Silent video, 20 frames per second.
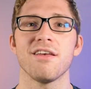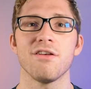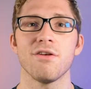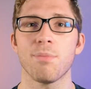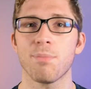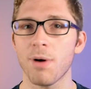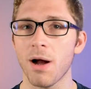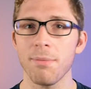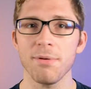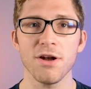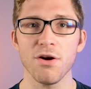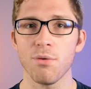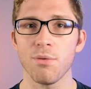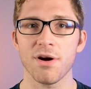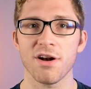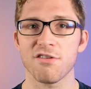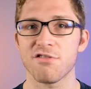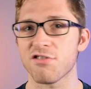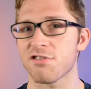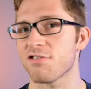you probably don't
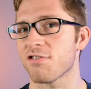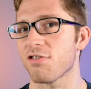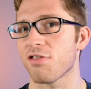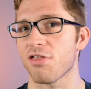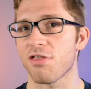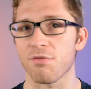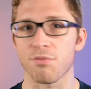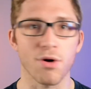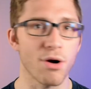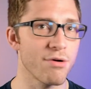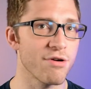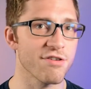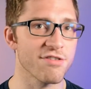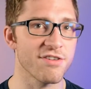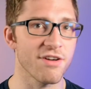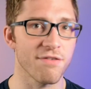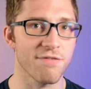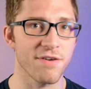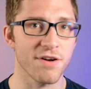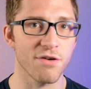want to just throw
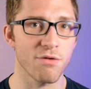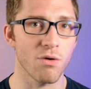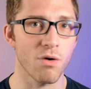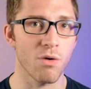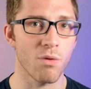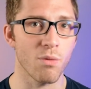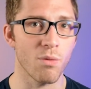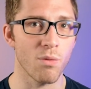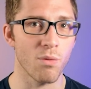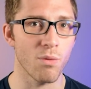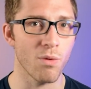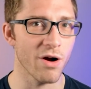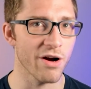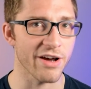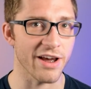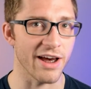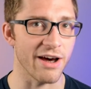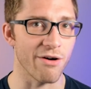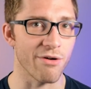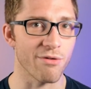yourself into a
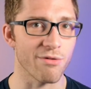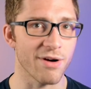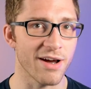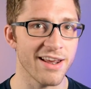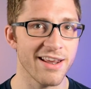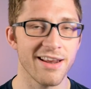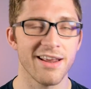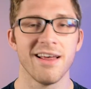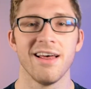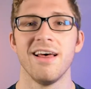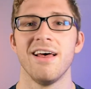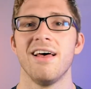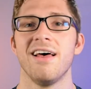workout, right?